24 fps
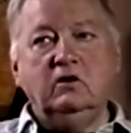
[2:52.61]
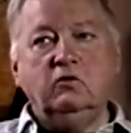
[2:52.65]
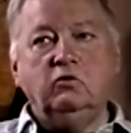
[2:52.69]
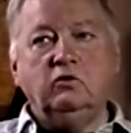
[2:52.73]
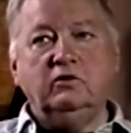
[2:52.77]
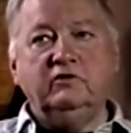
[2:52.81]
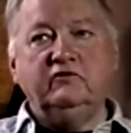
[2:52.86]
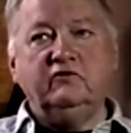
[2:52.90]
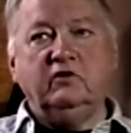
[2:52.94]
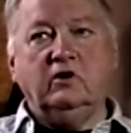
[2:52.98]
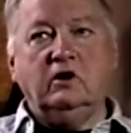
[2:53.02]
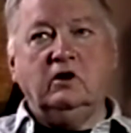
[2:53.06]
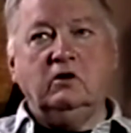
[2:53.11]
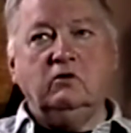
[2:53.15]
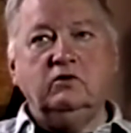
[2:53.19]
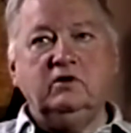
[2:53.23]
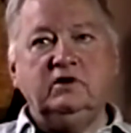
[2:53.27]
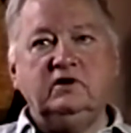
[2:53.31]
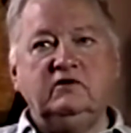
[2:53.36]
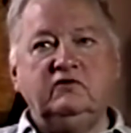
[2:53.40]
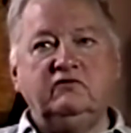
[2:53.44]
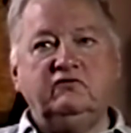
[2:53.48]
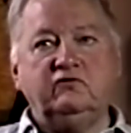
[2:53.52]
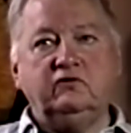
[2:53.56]
was
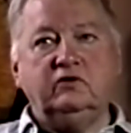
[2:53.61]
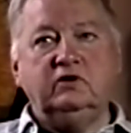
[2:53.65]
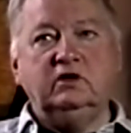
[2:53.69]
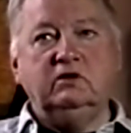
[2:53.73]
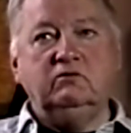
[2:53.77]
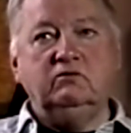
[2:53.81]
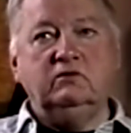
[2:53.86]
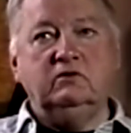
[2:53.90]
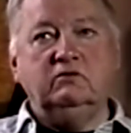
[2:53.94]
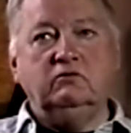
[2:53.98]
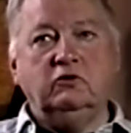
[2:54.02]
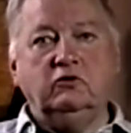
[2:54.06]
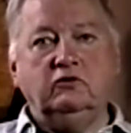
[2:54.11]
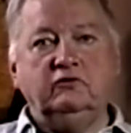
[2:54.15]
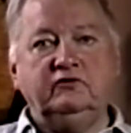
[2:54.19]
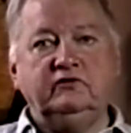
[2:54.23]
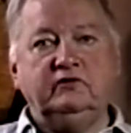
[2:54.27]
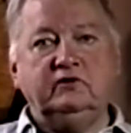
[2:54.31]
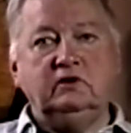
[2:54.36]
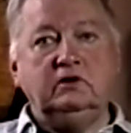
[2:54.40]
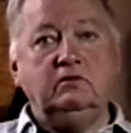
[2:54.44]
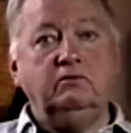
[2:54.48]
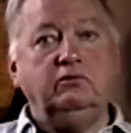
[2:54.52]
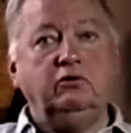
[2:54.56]
always, for him, the
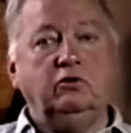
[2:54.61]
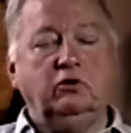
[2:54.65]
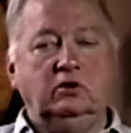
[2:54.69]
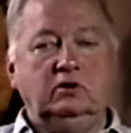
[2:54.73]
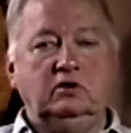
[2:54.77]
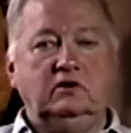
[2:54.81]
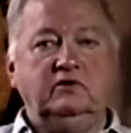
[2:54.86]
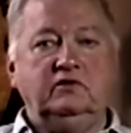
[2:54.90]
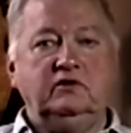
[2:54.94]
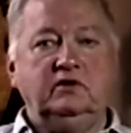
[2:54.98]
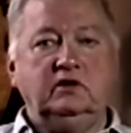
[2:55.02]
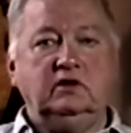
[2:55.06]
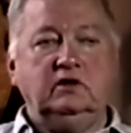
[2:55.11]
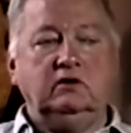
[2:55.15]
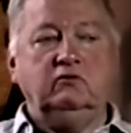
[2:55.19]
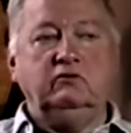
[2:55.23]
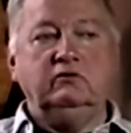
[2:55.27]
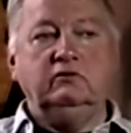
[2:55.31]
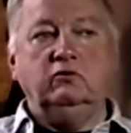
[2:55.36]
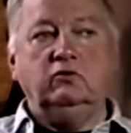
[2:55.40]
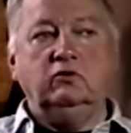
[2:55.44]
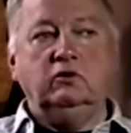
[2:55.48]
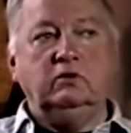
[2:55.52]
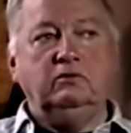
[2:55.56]
most important thing. It
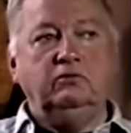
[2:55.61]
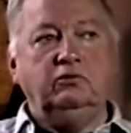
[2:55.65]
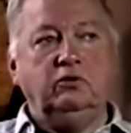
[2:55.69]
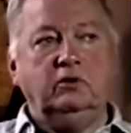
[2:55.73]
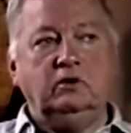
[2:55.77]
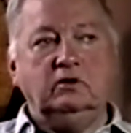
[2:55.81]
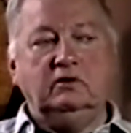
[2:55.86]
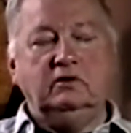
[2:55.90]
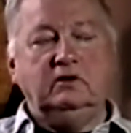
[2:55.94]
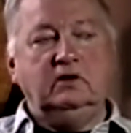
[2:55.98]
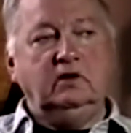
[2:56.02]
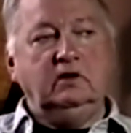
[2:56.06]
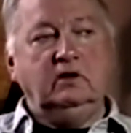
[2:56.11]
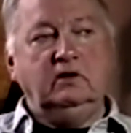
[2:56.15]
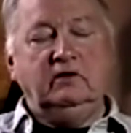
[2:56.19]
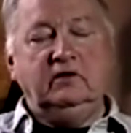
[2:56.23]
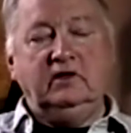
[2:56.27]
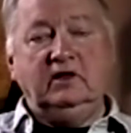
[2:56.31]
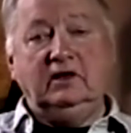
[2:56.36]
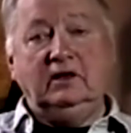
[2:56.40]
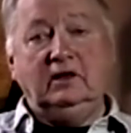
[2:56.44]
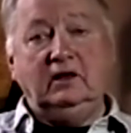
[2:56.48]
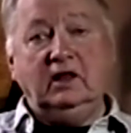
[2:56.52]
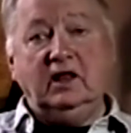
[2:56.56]
was more
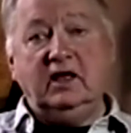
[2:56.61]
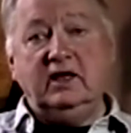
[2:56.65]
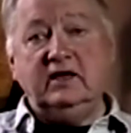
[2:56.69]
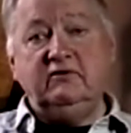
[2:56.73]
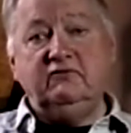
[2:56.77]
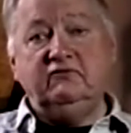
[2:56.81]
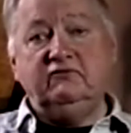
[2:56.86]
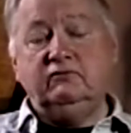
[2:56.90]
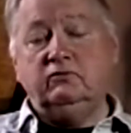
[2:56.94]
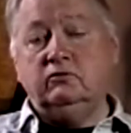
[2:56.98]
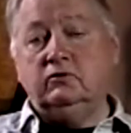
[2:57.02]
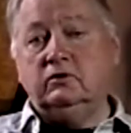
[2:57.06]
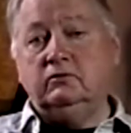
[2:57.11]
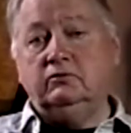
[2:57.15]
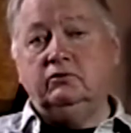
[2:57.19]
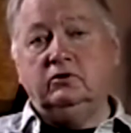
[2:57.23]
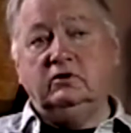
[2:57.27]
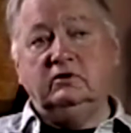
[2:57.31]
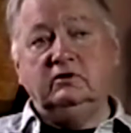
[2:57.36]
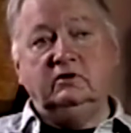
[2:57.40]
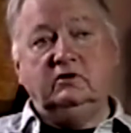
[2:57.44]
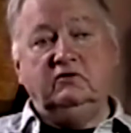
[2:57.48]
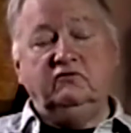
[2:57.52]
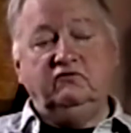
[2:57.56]
important than life, more
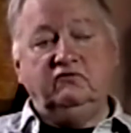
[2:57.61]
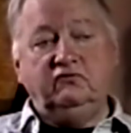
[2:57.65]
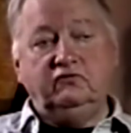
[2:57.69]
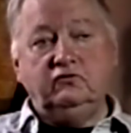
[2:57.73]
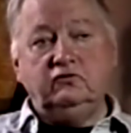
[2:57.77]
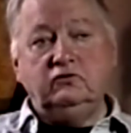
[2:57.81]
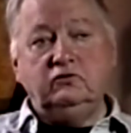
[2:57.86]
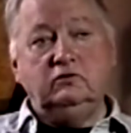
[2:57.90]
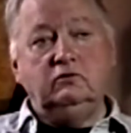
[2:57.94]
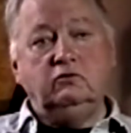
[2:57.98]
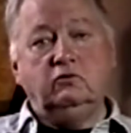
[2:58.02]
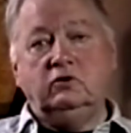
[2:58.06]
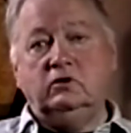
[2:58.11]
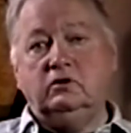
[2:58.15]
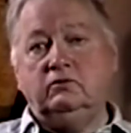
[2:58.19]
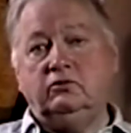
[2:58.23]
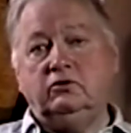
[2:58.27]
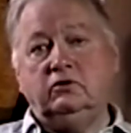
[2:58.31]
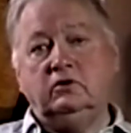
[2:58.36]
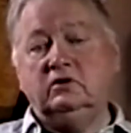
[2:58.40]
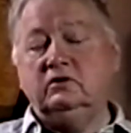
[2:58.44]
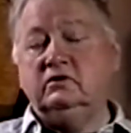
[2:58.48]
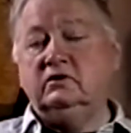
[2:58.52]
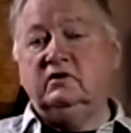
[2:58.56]
important than food, more
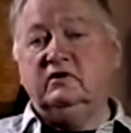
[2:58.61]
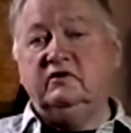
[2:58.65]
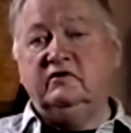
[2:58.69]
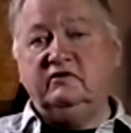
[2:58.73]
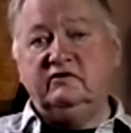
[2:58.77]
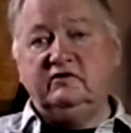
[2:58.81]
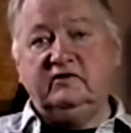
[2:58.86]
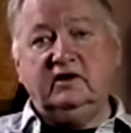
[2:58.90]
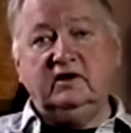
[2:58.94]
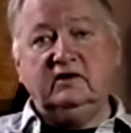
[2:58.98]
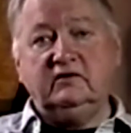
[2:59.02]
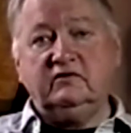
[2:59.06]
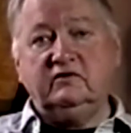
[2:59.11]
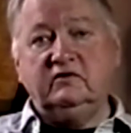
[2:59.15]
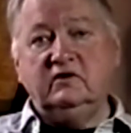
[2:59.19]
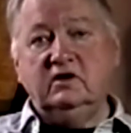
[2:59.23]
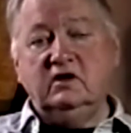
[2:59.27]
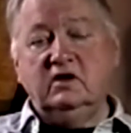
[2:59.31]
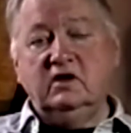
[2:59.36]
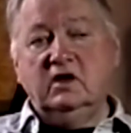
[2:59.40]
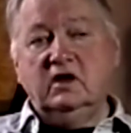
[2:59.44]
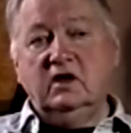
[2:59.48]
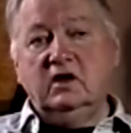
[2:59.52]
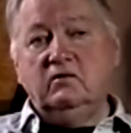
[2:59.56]
important than sex,
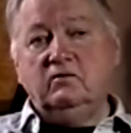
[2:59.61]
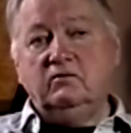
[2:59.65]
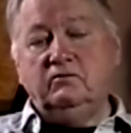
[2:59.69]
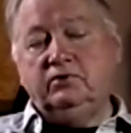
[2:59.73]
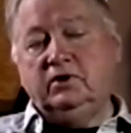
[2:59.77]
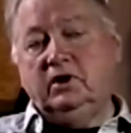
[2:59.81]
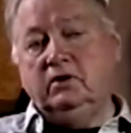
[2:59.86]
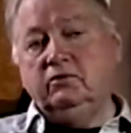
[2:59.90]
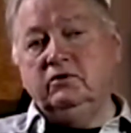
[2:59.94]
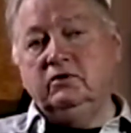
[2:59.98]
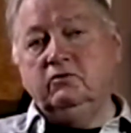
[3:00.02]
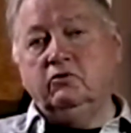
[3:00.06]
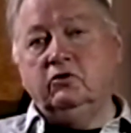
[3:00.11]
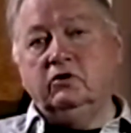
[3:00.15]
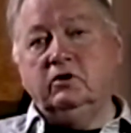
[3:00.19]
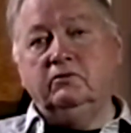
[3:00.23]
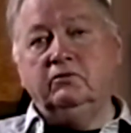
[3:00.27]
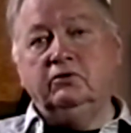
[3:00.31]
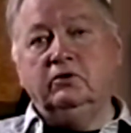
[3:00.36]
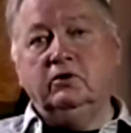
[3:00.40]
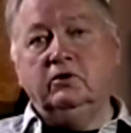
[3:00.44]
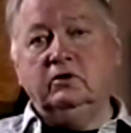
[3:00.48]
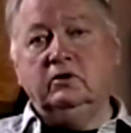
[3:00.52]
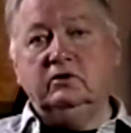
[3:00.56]
probably more
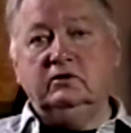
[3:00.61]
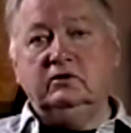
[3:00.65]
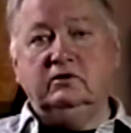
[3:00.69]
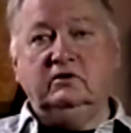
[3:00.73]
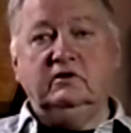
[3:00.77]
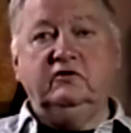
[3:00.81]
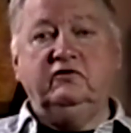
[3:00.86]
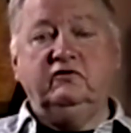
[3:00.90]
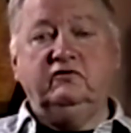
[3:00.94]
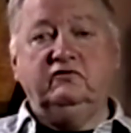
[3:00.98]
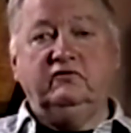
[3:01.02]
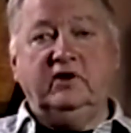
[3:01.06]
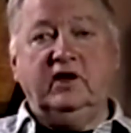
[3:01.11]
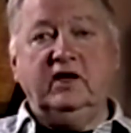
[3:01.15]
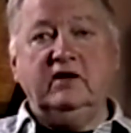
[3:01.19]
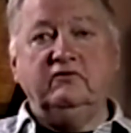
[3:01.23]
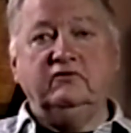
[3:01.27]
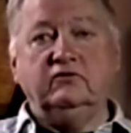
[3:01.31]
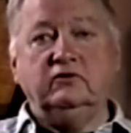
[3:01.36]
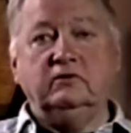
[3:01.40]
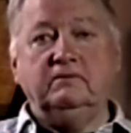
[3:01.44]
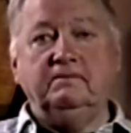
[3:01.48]
important than survival.